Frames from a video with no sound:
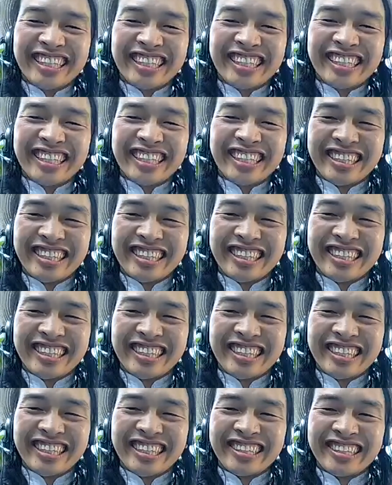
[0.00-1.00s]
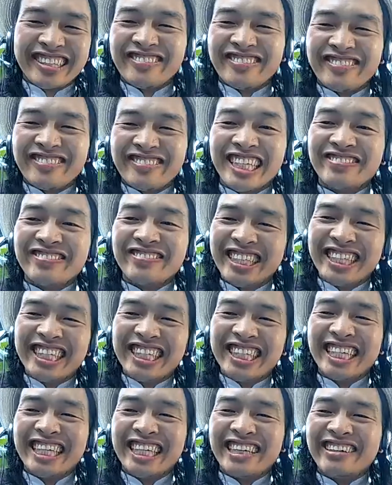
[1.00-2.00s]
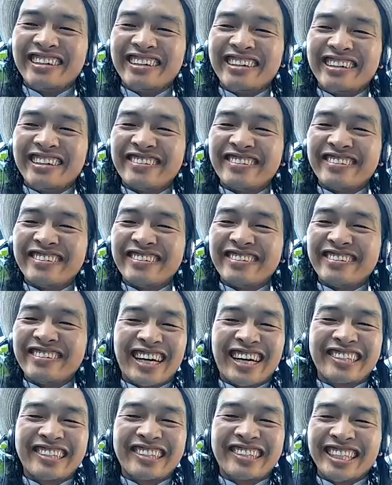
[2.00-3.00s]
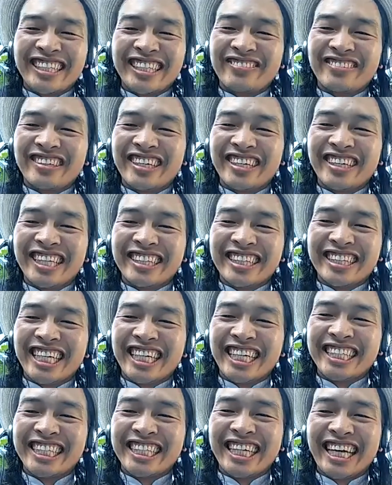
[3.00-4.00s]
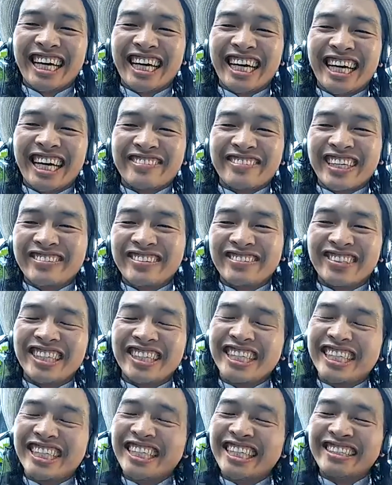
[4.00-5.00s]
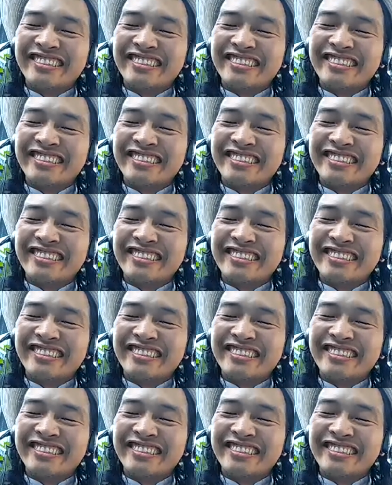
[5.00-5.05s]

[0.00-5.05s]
at more in the long term of gradually upgrading lines to have level boarding,